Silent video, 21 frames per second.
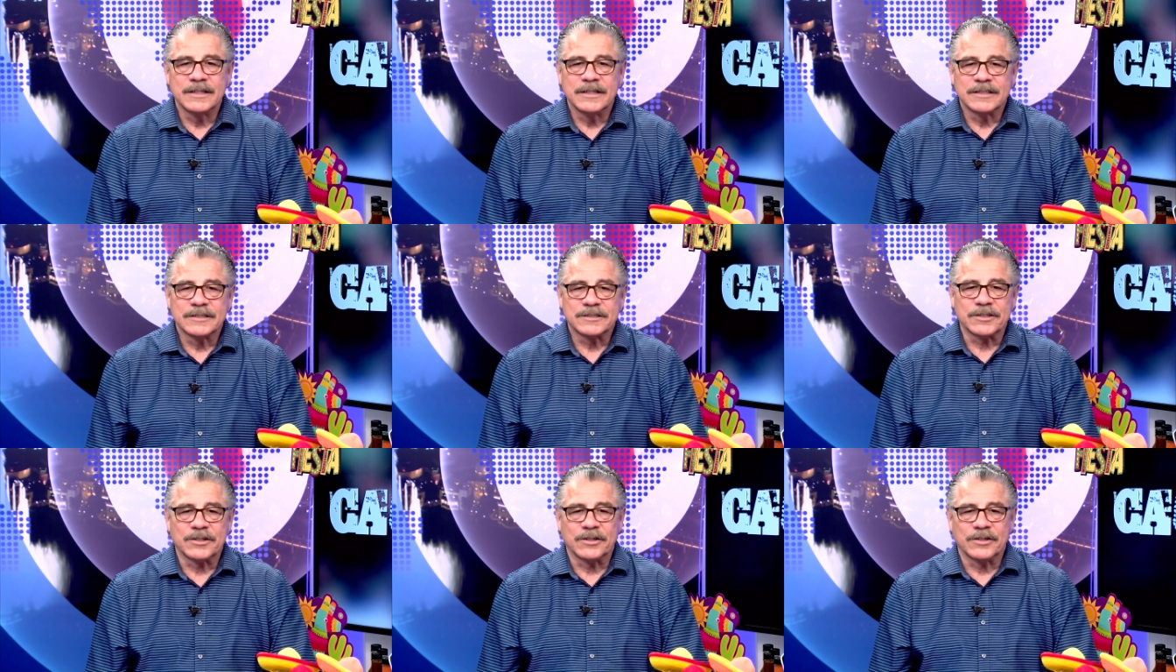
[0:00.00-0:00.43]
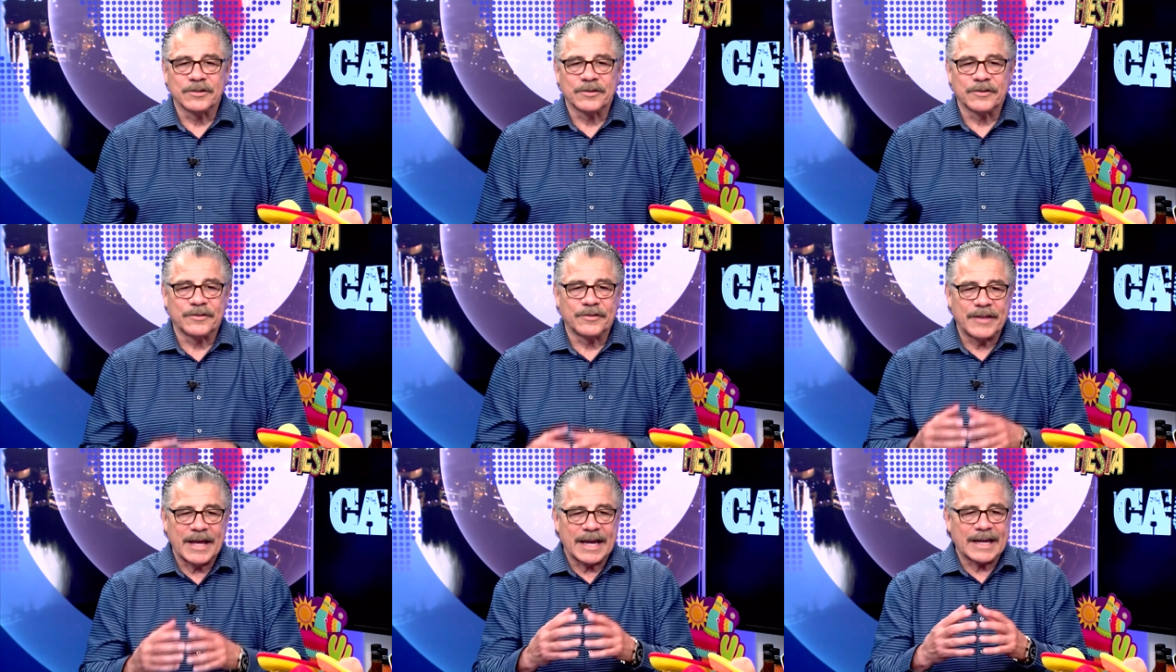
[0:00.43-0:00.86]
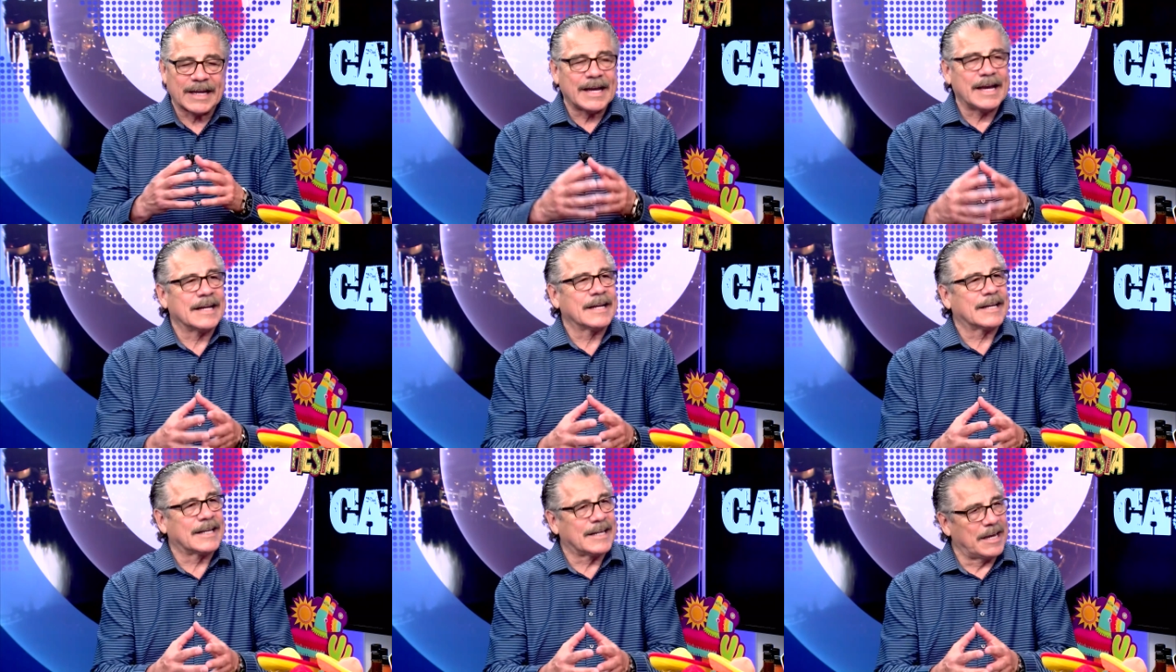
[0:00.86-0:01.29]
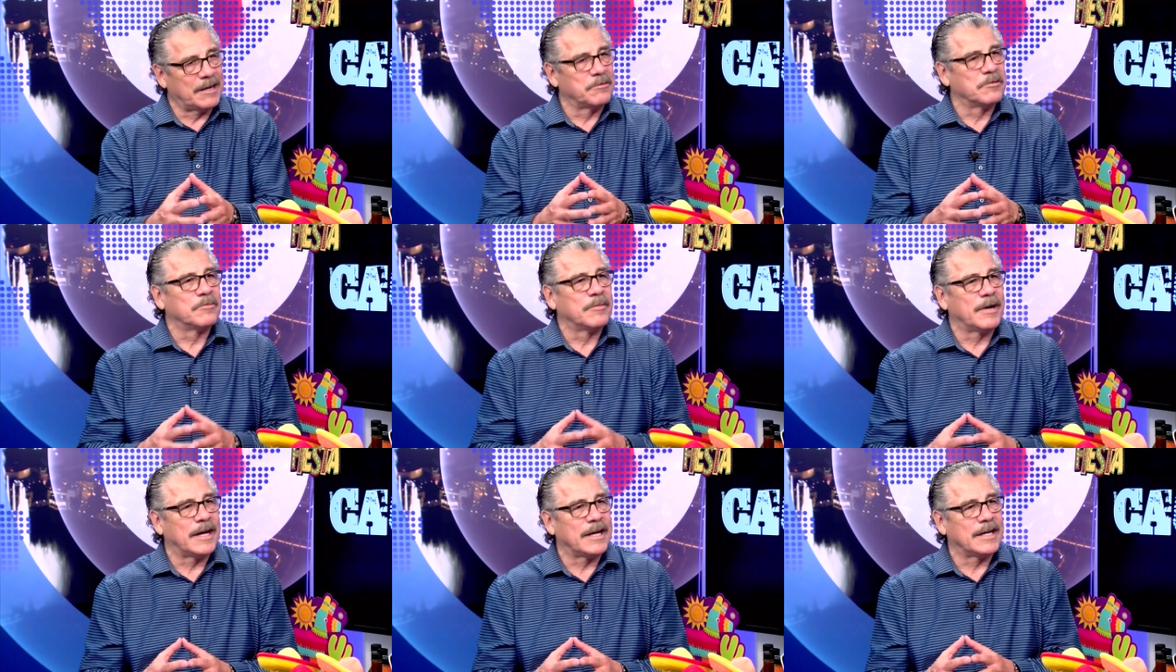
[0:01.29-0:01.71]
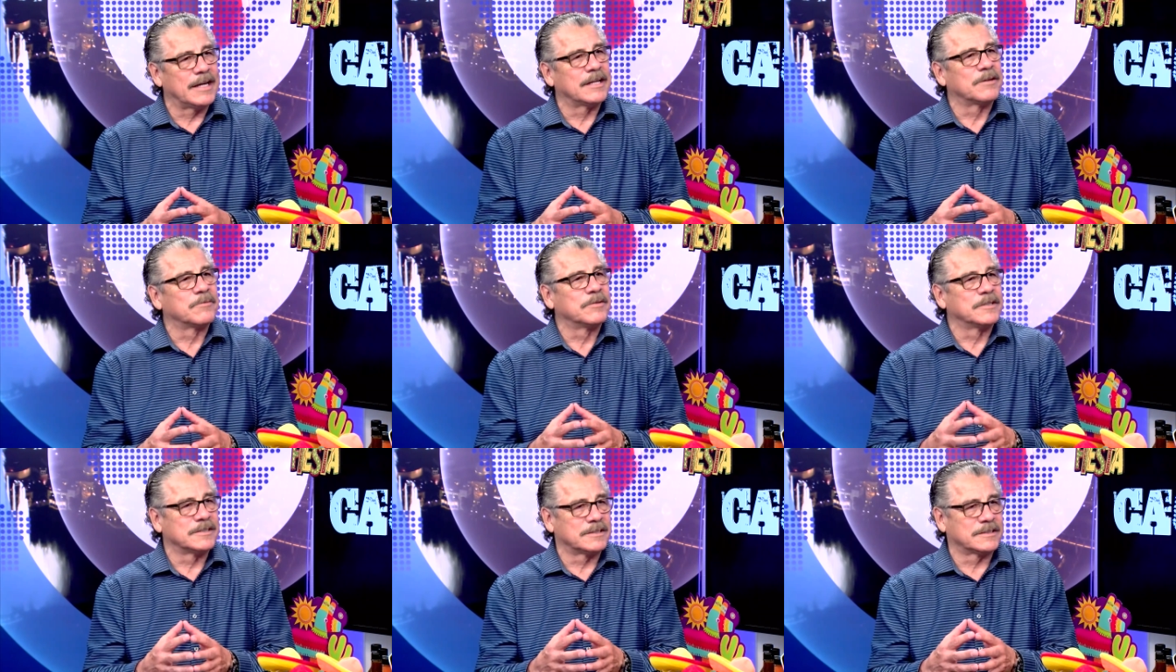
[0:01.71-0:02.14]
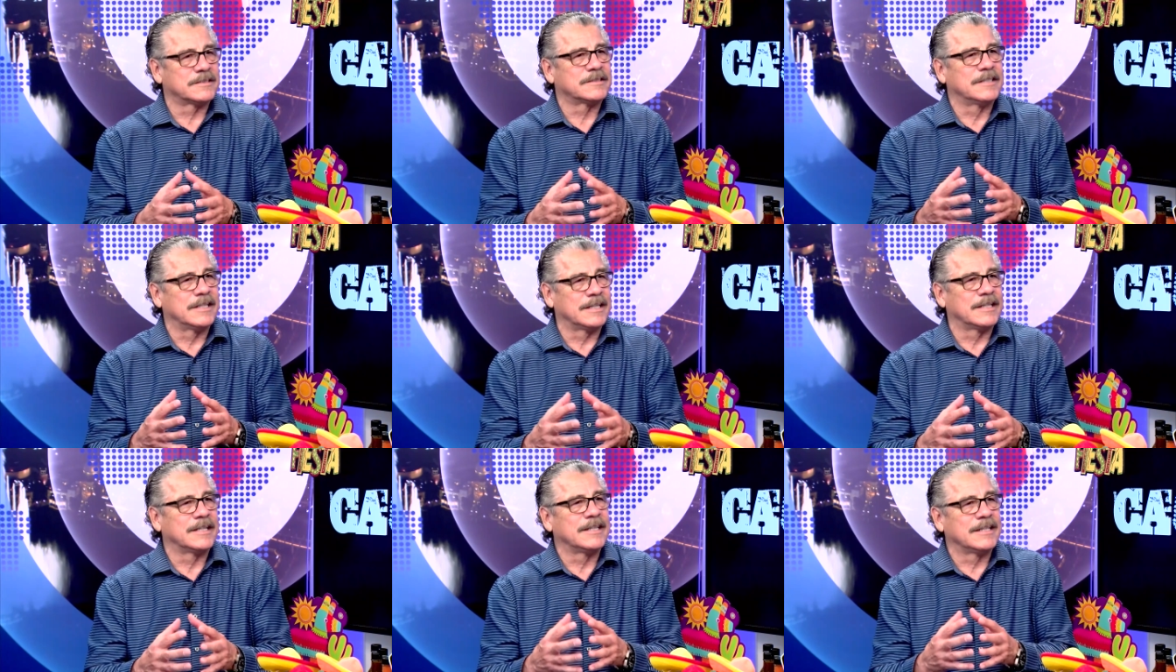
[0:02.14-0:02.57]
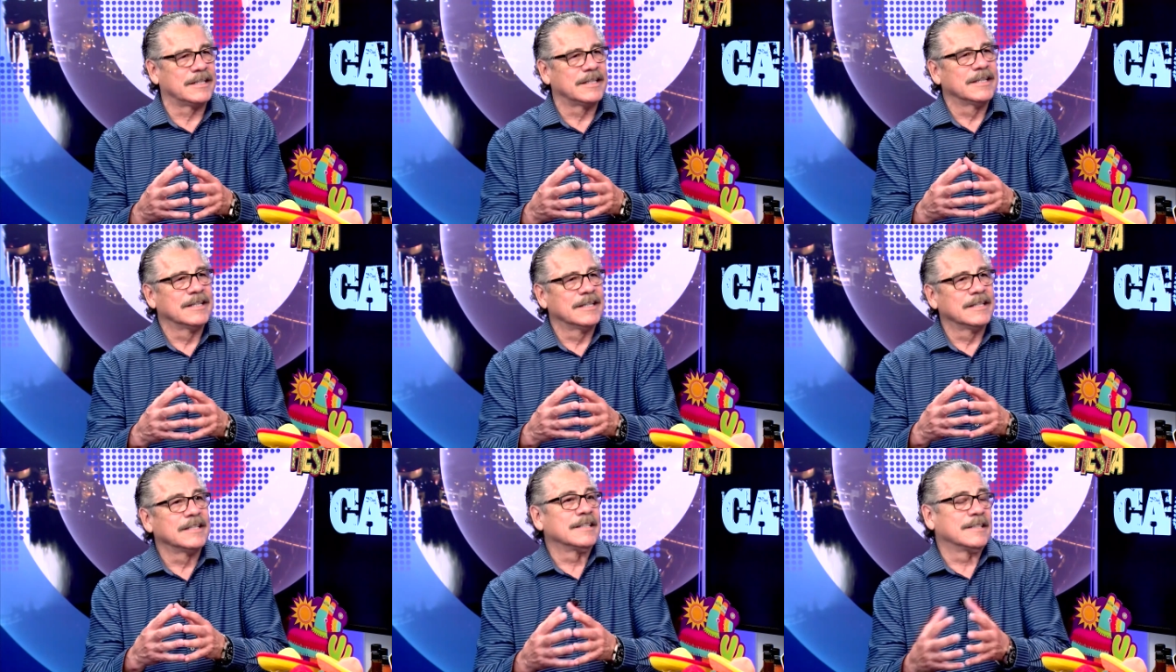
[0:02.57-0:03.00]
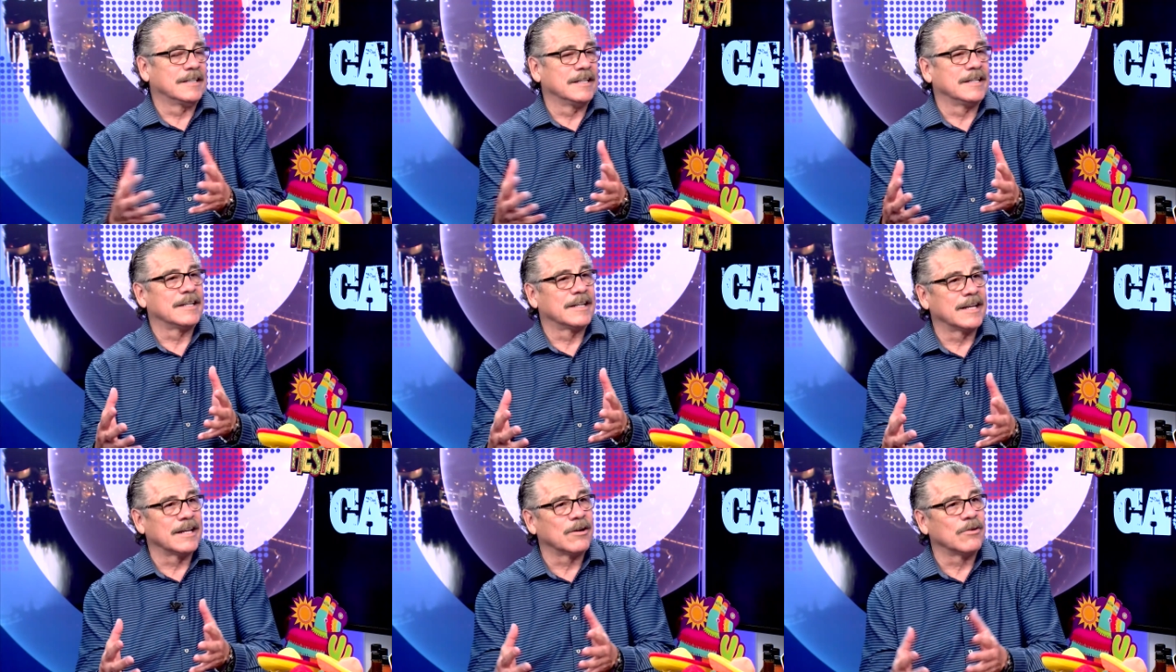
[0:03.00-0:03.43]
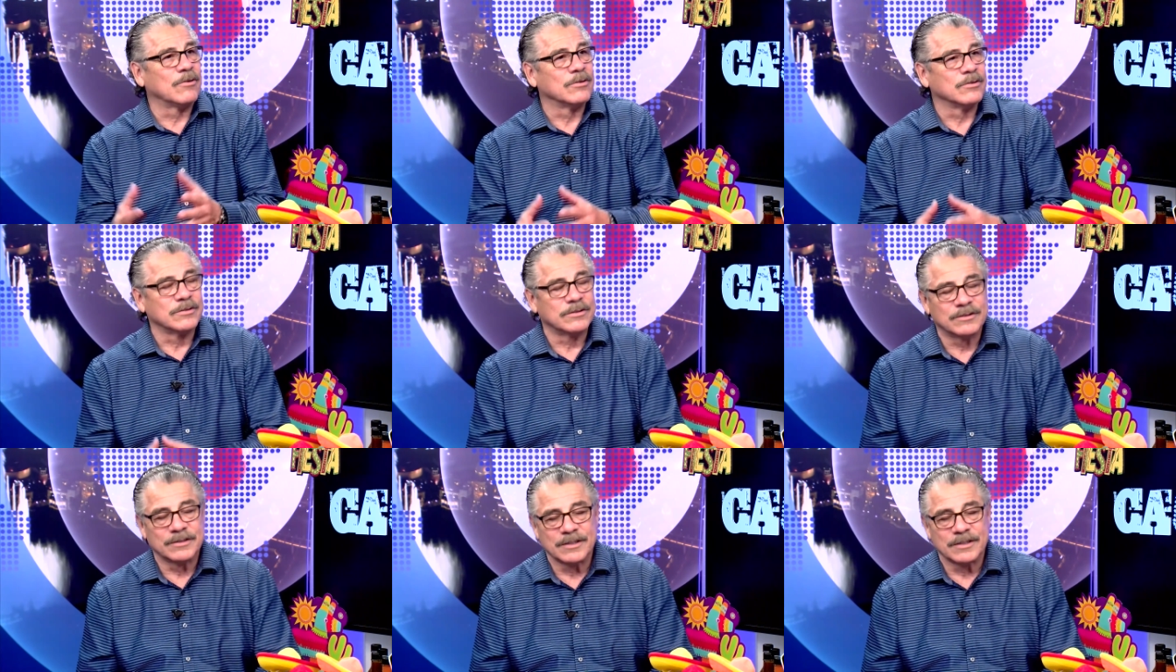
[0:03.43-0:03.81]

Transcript: so that kind of came to my head was, did he get old?